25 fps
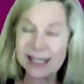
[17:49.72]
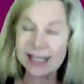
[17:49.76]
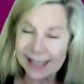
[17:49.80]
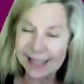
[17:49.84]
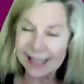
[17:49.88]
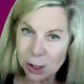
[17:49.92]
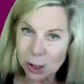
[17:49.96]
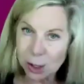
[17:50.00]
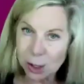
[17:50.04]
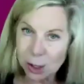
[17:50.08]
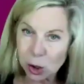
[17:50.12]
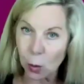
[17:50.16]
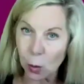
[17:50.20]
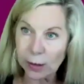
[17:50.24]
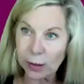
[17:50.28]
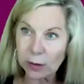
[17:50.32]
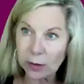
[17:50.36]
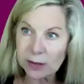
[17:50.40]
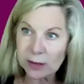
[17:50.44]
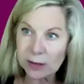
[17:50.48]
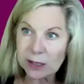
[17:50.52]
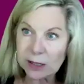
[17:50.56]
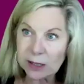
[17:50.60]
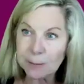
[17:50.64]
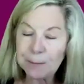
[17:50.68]
With essential
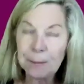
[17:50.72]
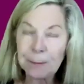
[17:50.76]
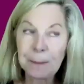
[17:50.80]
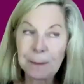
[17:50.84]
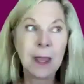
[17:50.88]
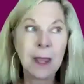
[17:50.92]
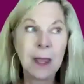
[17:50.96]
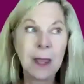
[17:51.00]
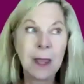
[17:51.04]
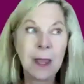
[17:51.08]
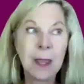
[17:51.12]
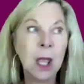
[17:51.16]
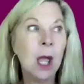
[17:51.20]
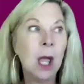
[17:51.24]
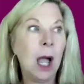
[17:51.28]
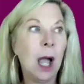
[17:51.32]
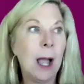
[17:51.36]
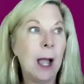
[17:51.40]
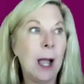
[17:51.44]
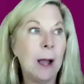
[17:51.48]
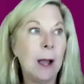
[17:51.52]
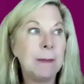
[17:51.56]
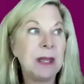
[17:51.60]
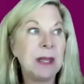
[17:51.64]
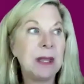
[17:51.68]
oils.
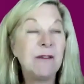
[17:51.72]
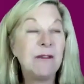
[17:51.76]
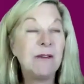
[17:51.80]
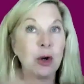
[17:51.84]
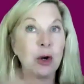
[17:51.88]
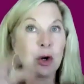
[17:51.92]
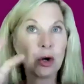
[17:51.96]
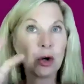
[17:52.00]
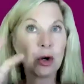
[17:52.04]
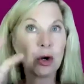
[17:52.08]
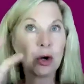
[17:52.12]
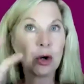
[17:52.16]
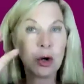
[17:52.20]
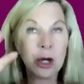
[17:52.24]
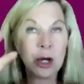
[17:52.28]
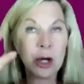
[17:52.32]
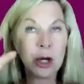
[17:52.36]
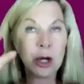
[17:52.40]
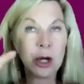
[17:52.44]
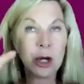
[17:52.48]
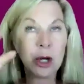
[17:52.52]
If your